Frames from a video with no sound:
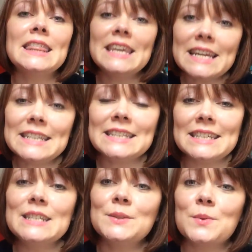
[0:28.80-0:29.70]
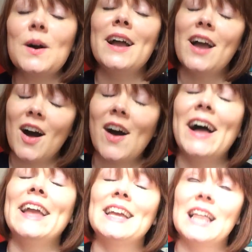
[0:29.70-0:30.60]
this is why
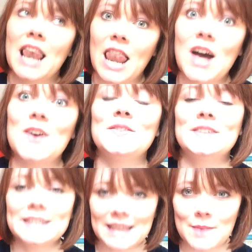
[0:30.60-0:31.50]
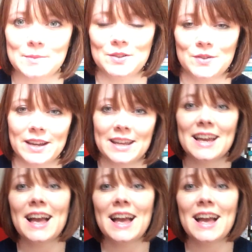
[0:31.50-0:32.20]
I love chemistry.